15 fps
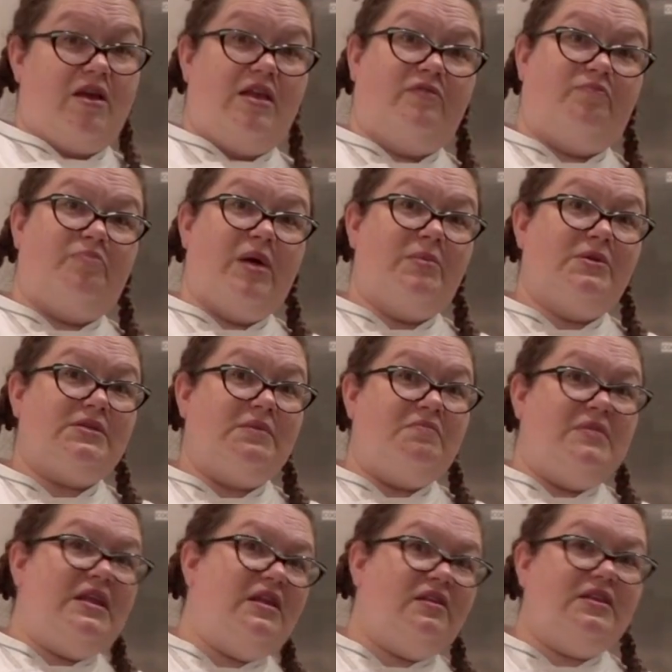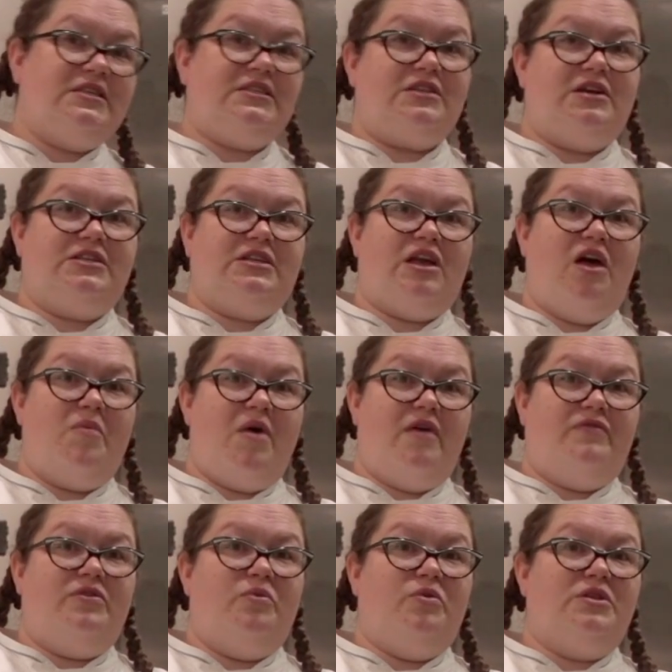And if bubbles immediately start to come
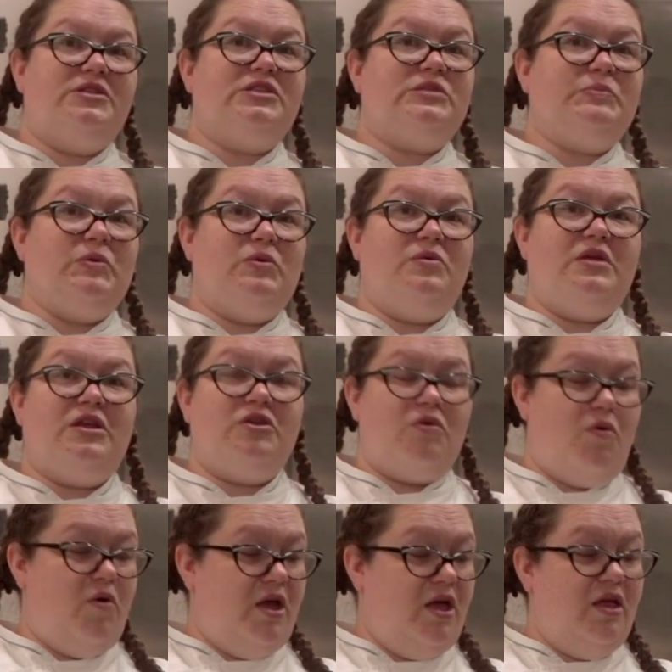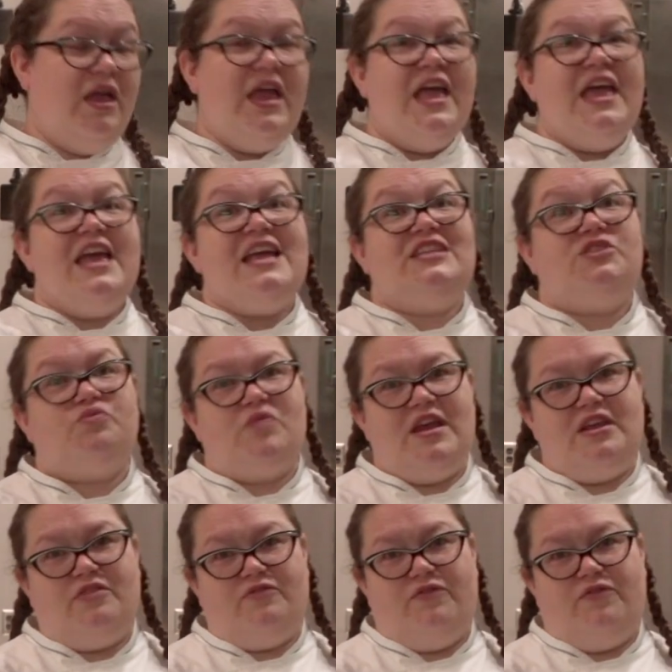off the wooden spoon in your oil, it's
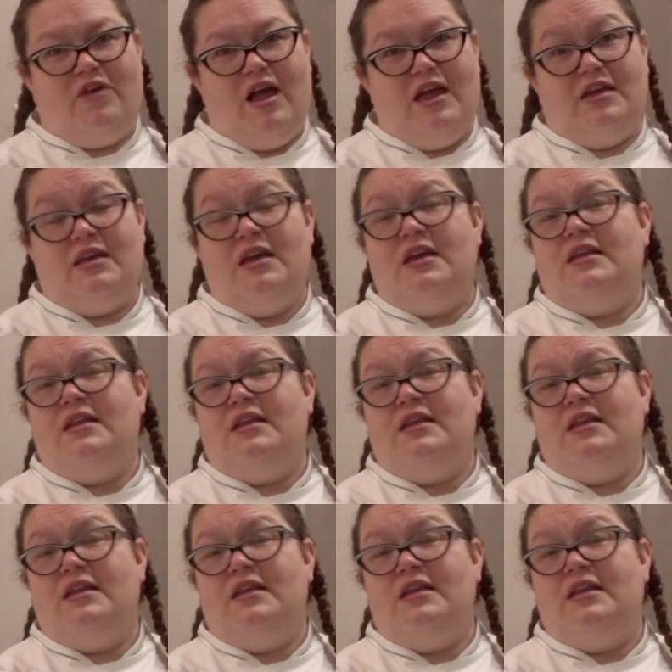ready to fry.